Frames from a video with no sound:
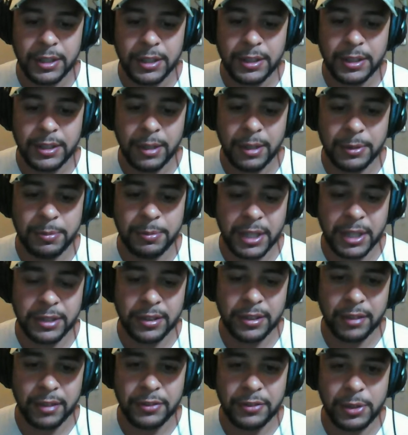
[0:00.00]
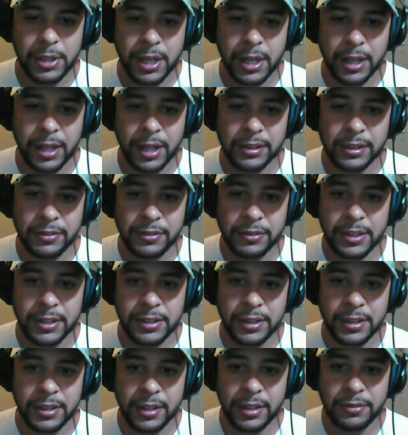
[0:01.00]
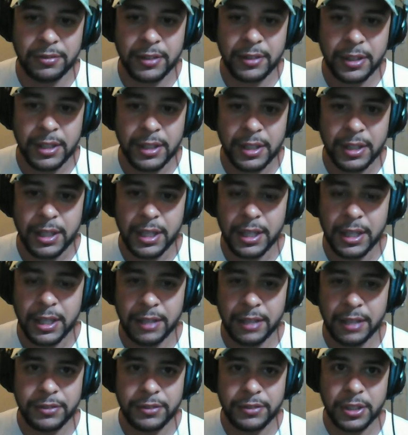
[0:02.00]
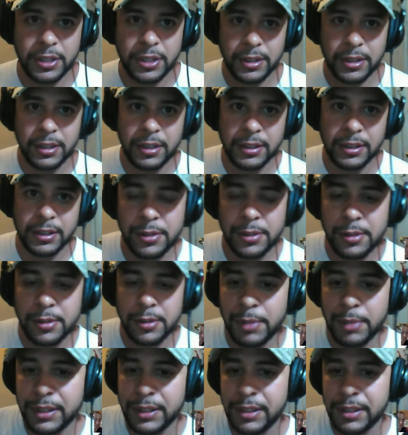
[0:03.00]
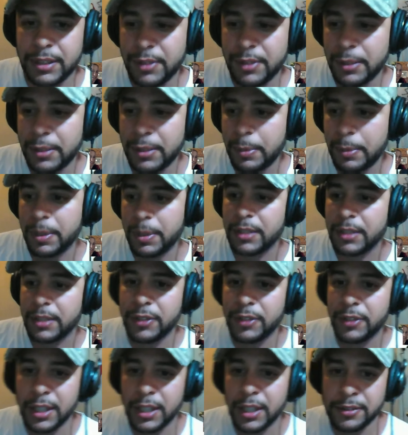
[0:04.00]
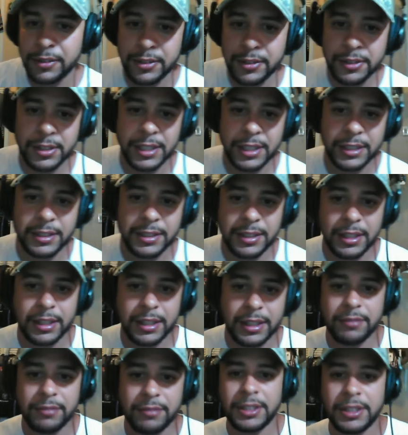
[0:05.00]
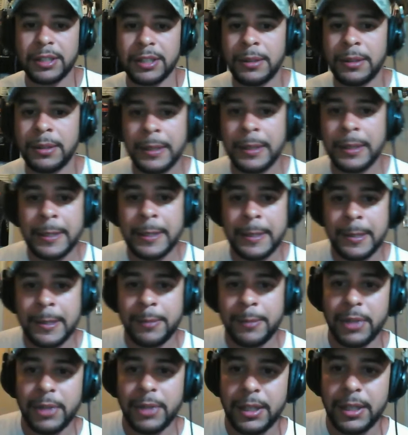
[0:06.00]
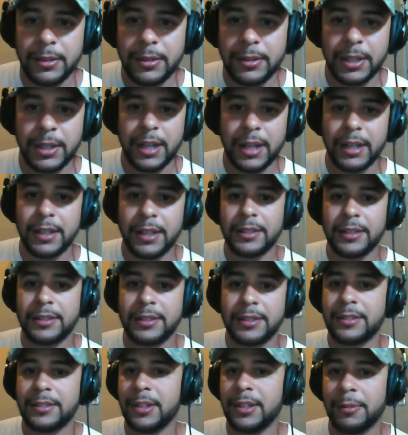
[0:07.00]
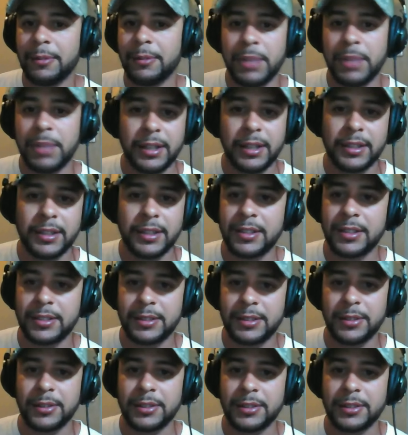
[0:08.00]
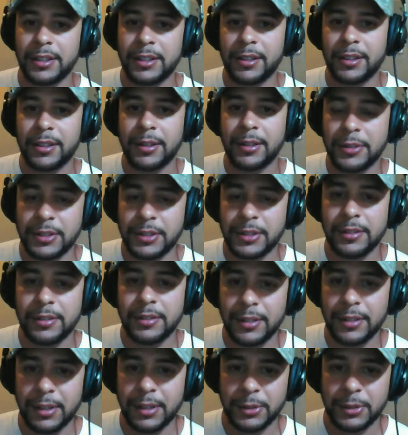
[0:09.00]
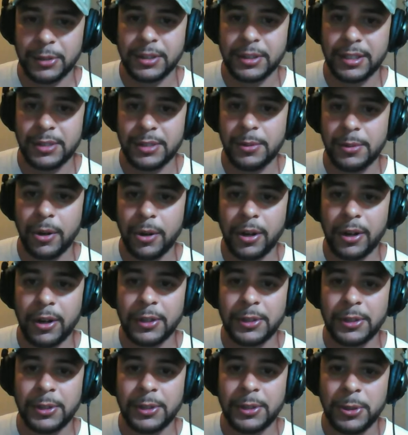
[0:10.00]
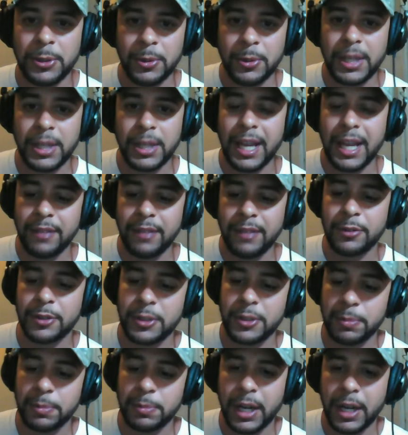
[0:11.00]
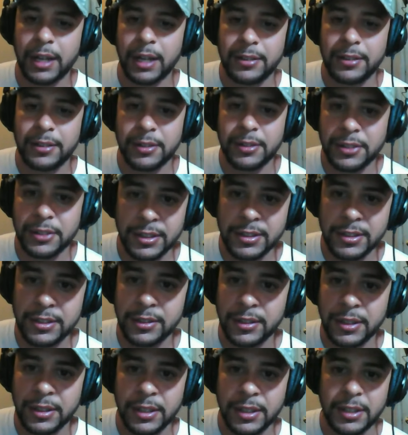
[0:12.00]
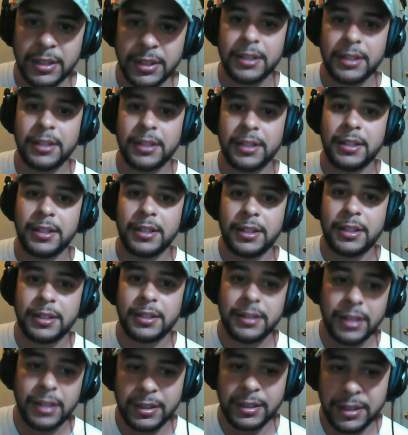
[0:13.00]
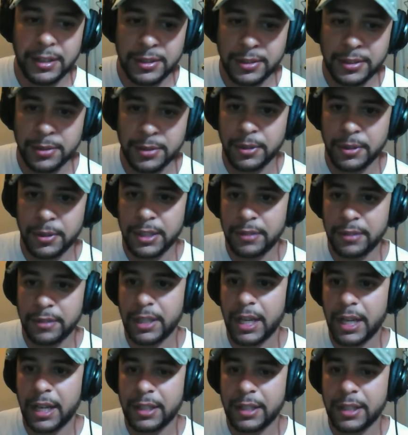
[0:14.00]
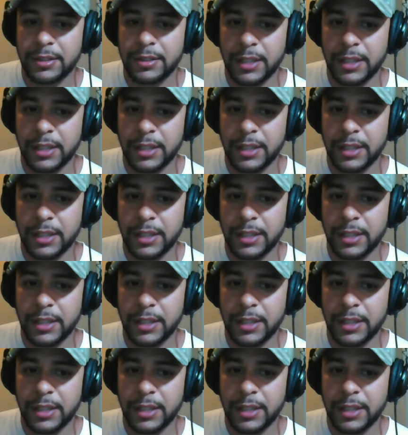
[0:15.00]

that was based off of you guys off of this stuff. And I've shared it on the Shooter's Mindset Facebook page if you guys are interested in seeing that video. But you guys, you know, being the sisters and the close close that you are, you gave your spot to your sister. Tell us that story and the reaction